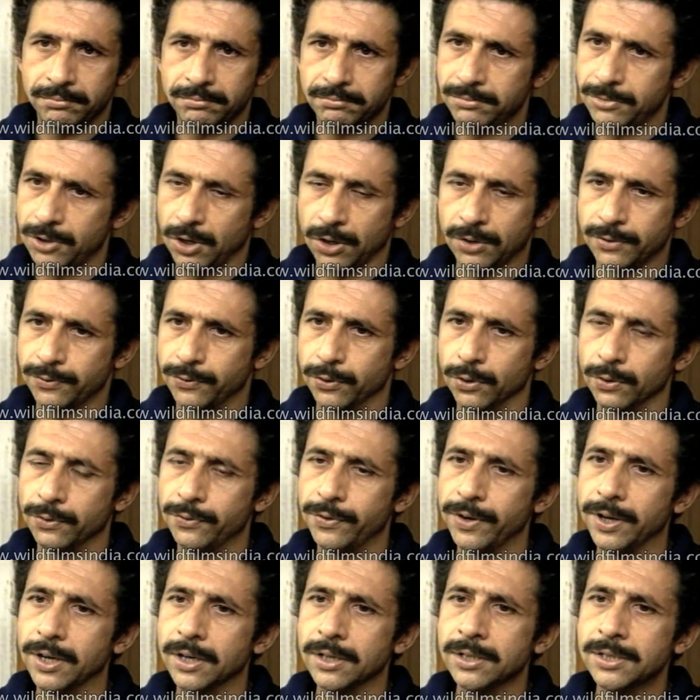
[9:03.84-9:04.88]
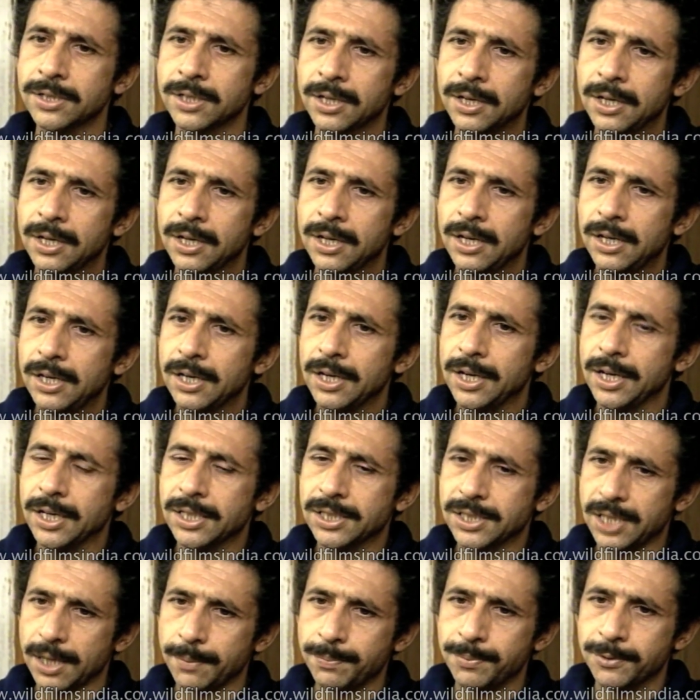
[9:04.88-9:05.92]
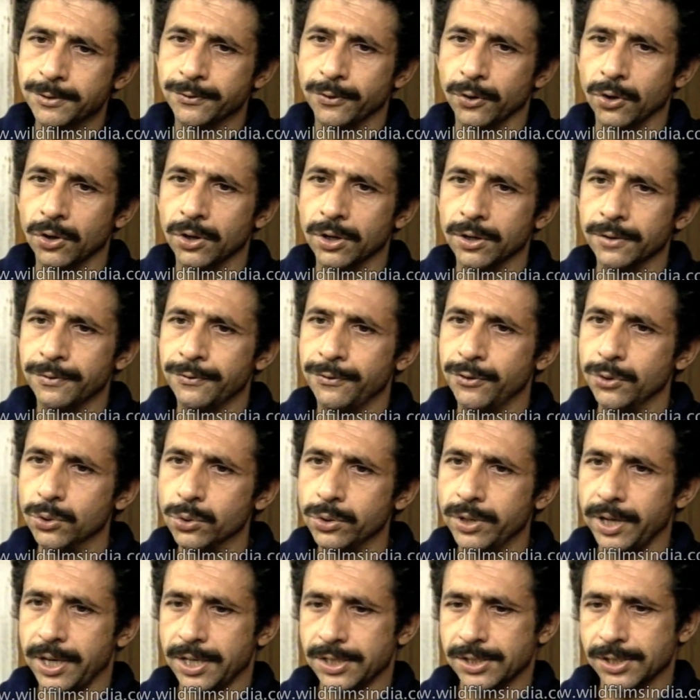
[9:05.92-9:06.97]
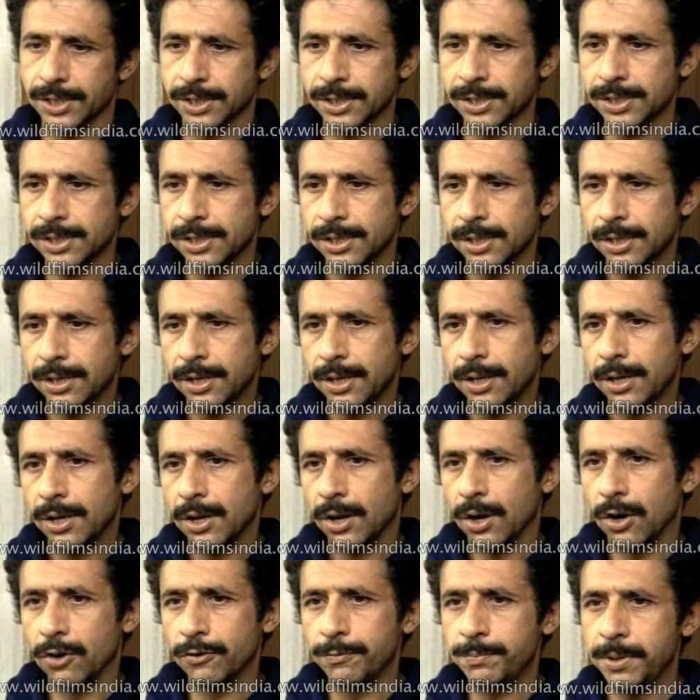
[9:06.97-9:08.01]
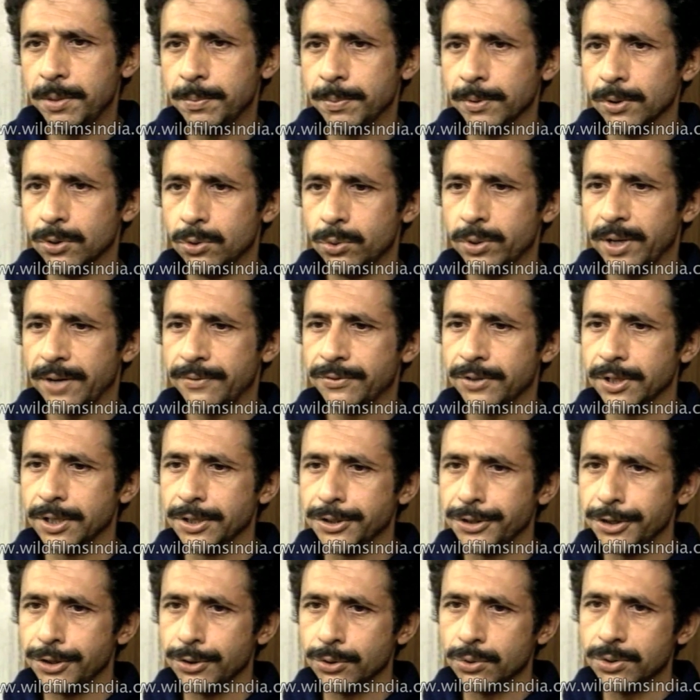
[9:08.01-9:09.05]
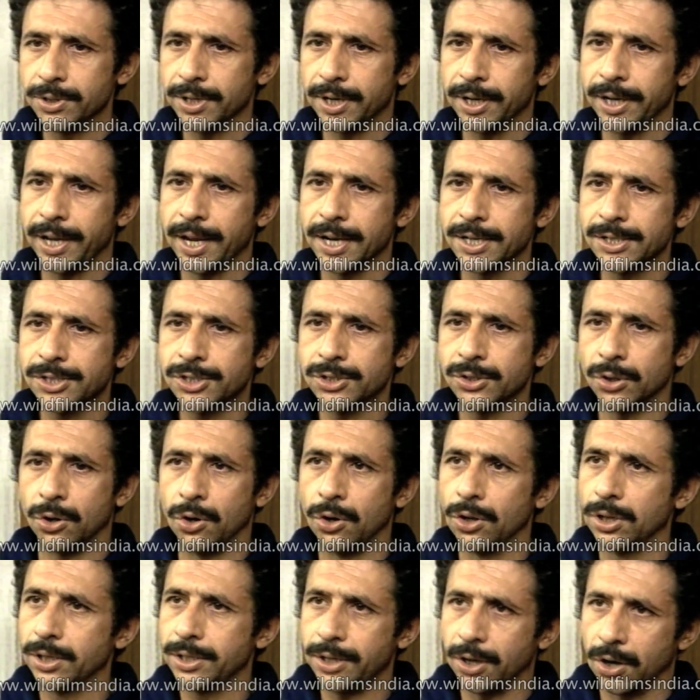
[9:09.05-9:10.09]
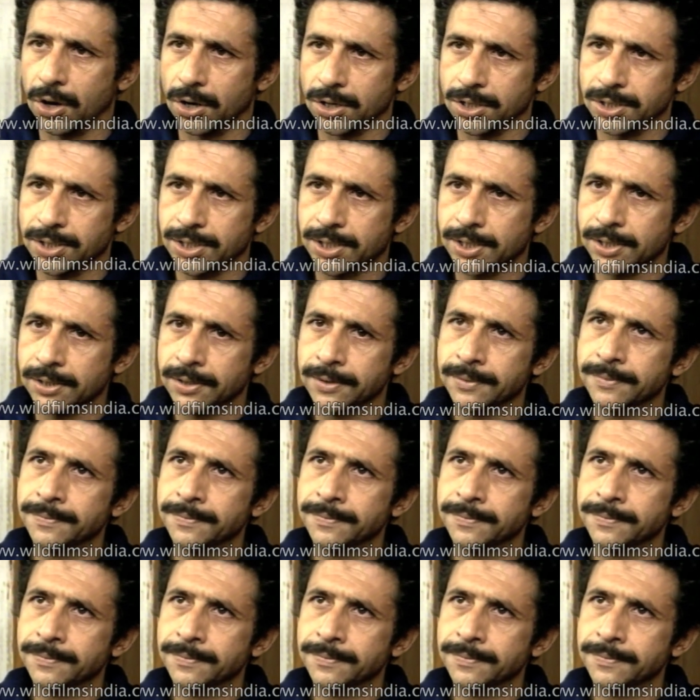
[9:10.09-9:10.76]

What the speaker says: not fulfilled, except for a few cases of people who have continued against all the odds.